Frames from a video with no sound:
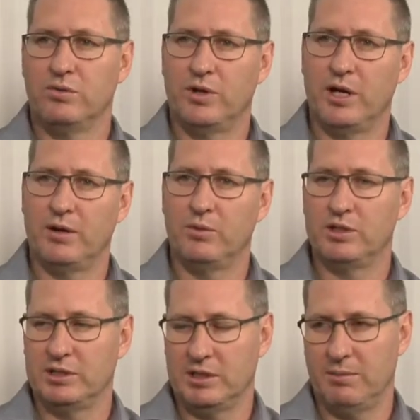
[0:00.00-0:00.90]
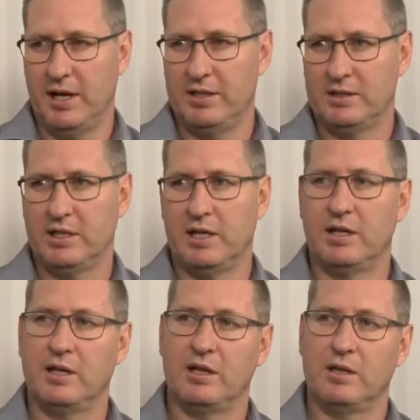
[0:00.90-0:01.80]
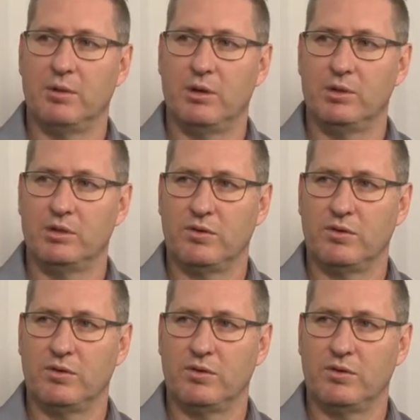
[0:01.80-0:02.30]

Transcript: uh, which is the mainstay at the moment